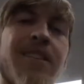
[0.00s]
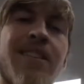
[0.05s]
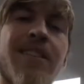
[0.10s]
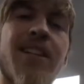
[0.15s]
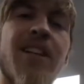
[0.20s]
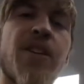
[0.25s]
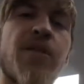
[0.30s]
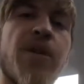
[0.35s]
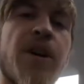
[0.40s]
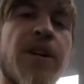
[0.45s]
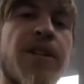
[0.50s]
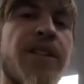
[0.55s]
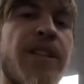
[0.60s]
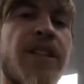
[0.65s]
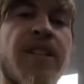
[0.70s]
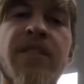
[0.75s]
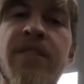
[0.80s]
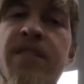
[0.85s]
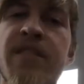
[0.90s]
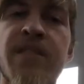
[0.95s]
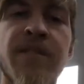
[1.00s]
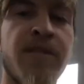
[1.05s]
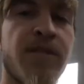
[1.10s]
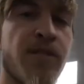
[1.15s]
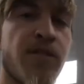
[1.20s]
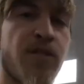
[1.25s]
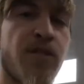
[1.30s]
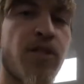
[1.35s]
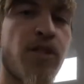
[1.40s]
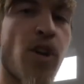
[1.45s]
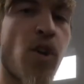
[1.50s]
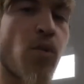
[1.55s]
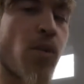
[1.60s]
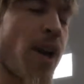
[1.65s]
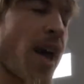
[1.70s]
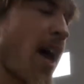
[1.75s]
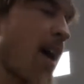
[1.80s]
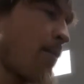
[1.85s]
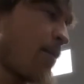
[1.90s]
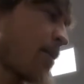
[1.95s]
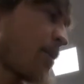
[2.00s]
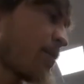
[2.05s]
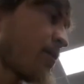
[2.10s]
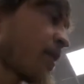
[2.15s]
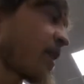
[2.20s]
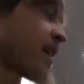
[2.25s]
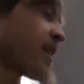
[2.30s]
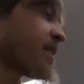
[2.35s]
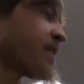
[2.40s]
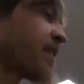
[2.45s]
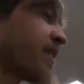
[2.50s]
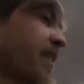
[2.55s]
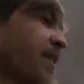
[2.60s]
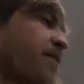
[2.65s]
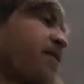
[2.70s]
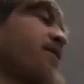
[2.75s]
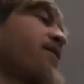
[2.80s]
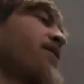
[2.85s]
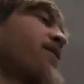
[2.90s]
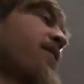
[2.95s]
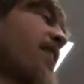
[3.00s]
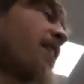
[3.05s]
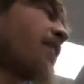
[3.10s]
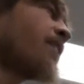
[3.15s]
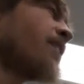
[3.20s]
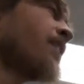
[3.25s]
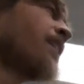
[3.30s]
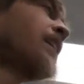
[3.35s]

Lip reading: TIG welding, no gap. That's the difference there.